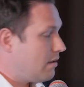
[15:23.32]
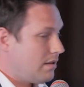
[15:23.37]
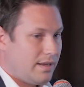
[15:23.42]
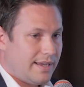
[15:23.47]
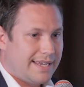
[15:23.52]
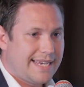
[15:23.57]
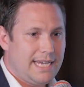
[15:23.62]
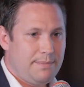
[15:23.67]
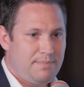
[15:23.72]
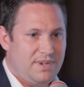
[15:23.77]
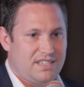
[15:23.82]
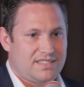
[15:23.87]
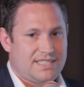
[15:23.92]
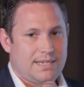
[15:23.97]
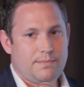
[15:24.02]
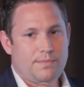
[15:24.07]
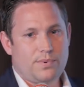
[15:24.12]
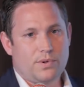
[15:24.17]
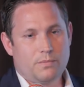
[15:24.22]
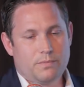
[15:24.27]
And keep it
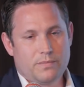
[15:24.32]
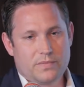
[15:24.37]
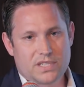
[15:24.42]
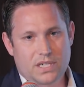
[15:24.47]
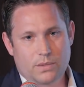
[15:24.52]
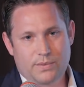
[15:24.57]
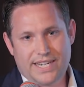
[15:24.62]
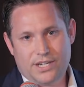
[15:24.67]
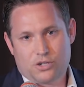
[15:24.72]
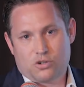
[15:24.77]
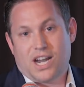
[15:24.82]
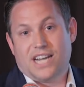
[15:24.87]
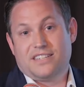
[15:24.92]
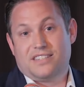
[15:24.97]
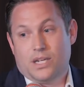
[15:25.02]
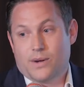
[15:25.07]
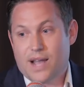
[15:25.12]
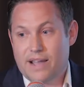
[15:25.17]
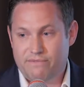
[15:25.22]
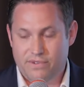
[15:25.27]
simple. So we try
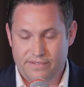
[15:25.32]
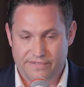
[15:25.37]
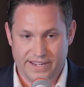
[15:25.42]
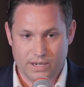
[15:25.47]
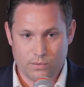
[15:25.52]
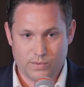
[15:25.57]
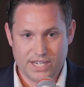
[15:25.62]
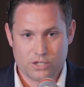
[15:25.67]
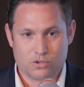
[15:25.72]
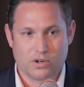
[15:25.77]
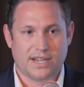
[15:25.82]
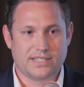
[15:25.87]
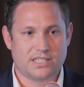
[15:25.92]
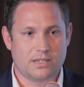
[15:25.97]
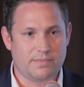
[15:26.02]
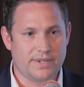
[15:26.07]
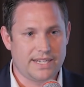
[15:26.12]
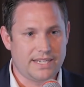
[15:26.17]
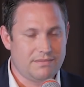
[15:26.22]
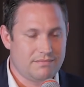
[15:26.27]
to do everything. We try
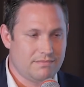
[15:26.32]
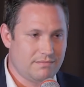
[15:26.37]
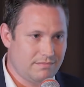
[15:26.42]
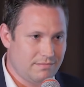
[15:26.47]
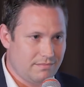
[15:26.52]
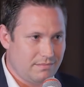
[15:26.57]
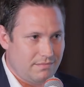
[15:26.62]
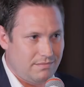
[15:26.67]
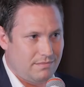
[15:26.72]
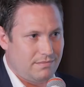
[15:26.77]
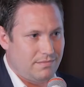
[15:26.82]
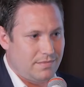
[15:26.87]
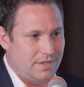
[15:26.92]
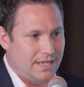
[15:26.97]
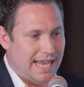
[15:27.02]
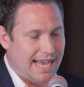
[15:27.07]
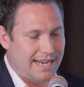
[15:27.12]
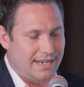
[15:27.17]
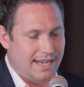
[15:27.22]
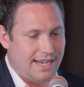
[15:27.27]
to be the
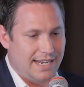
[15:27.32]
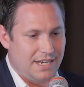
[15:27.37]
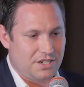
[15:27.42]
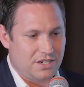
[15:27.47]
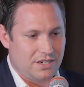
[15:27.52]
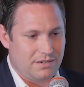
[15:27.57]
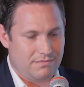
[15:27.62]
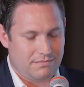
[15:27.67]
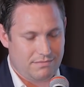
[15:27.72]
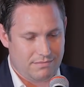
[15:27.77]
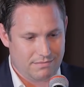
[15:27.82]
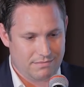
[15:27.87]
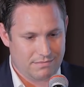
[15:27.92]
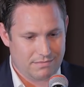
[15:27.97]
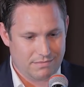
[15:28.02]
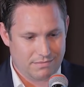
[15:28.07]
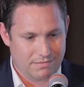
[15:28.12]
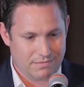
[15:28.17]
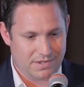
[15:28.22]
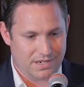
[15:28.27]
land agent,
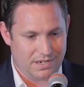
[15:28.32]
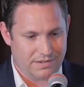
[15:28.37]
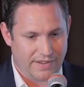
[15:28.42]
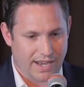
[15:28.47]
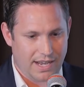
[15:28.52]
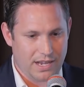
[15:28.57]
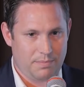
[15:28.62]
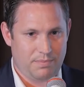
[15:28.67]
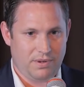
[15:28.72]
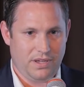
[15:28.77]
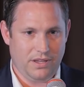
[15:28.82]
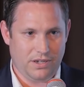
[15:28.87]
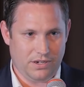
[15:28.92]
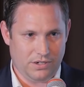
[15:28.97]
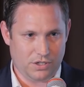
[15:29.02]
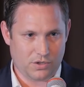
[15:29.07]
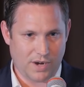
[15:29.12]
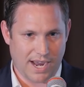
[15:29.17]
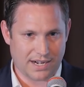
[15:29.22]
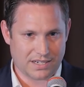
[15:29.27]
the developer, the
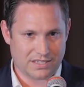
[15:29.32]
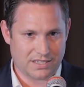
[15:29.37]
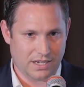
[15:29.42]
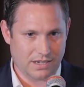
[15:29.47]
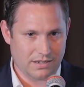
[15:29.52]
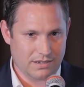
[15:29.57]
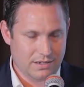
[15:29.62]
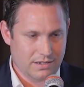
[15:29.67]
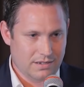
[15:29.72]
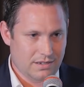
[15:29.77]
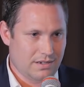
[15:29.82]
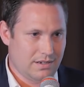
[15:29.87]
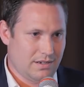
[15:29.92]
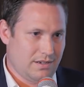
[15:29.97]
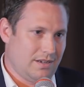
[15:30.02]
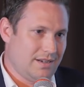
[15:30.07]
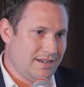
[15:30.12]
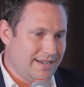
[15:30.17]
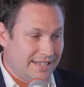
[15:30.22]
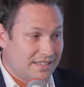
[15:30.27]
contractor.
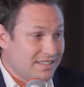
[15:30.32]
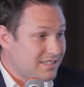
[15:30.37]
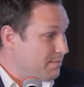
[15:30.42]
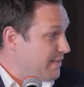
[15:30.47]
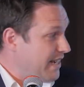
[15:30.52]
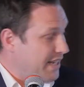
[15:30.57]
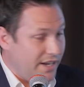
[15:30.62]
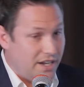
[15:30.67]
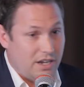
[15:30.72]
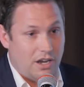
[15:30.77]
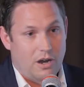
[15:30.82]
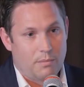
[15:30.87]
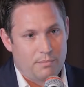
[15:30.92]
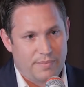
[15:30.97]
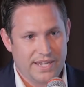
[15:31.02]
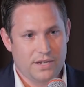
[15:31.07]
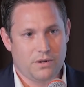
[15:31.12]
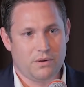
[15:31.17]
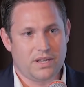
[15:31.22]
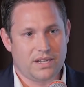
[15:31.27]
It doesn't mean you can't
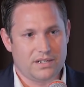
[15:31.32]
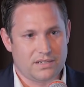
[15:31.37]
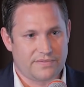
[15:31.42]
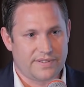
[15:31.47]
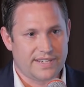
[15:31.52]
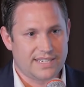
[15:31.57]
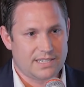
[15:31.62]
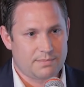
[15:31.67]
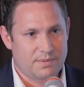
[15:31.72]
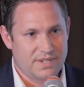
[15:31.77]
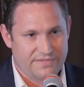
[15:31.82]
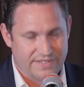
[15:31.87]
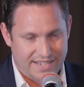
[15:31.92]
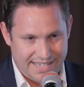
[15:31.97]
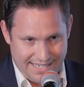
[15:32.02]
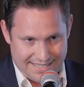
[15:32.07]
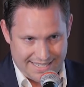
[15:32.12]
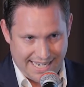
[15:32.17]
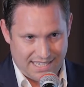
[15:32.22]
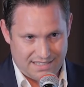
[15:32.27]
be all those things, but I
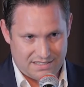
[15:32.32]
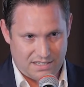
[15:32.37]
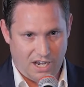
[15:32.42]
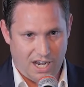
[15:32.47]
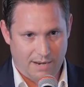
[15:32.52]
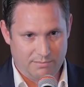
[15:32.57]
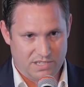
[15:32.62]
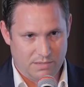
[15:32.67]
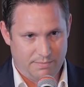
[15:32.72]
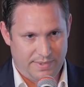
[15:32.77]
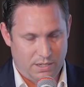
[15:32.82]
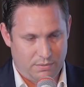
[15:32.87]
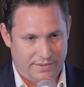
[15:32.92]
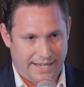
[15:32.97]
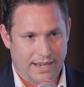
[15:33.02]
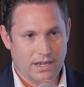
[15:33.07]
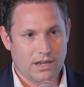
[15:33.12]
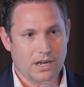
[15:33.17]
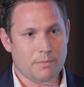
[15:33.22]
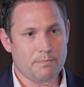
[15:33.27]
think it takes time to build
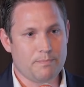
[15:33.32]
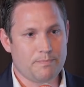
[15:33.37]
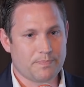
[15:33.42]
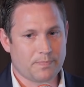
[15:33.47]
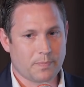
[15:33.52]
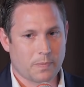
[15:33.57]
that up.